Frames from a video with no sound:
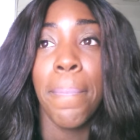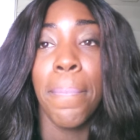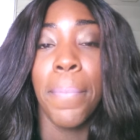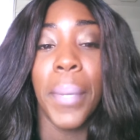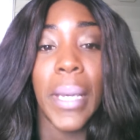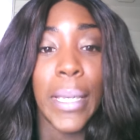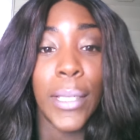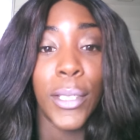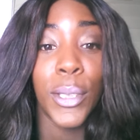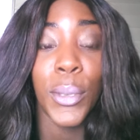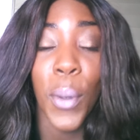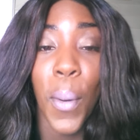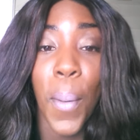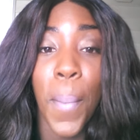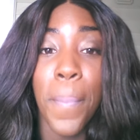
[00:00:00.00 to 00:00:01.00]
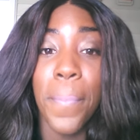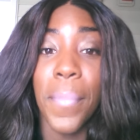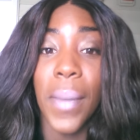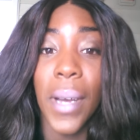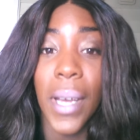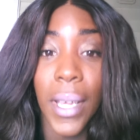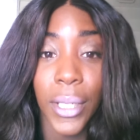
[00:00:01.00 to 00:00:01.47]
but it's so
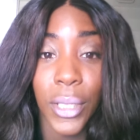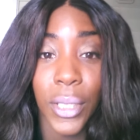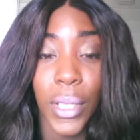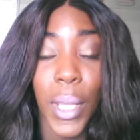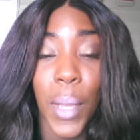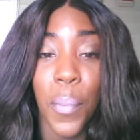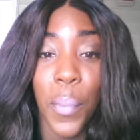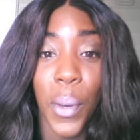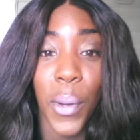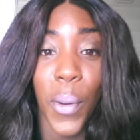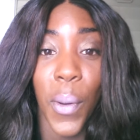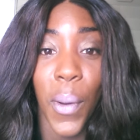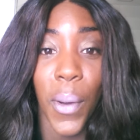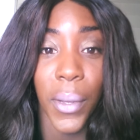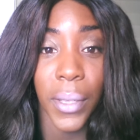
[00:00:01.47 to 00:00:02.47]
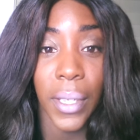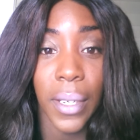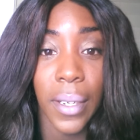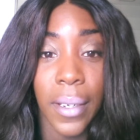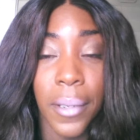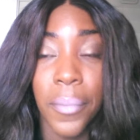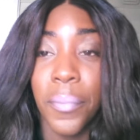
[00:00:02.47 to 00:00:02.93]
much that they put on
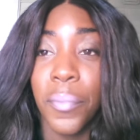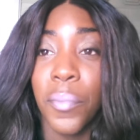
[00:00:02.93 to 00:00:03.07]
there